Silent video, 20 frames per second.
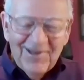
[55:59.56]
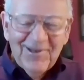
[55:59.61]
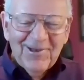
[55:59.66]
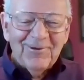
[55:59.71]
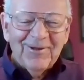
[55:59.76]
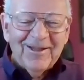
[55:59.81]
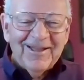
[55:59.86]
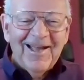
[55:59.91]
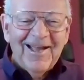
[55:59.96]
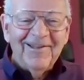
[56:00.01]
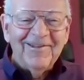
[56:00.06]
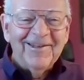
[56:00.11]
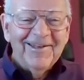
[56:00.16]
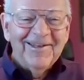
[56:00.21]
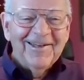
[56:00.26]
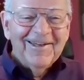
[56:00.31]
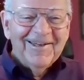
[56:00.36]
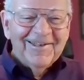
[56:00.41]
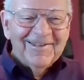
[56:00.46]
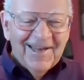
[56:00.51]
Thank you, Glenn.
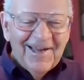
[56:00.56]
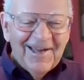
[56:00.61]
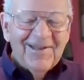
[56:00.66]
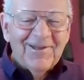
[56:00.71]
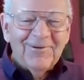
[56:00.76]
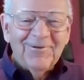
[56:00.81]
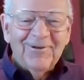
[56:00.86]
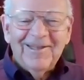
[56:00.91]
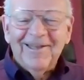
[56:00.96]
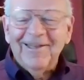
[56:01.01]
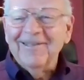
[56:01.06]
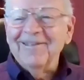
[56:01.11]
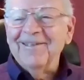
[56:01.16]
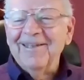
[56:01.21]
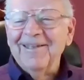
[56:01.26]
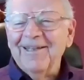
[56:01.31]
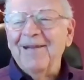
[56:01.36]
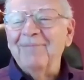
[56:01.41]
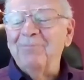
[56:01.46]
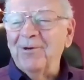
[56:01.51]
Thank you, Glenn.
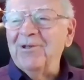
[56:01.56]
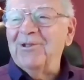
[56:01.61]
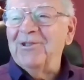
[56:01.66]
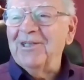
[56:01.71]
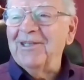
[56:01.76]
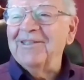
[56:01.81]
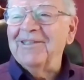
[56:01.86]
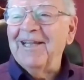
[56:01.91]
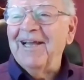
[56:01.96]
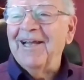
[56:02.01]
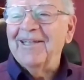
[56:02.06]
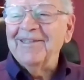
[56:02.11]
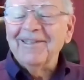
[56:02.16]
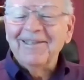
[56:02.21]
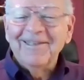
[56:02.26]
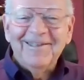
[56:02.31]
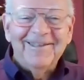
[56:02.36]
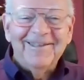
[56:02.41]
I appreciate that.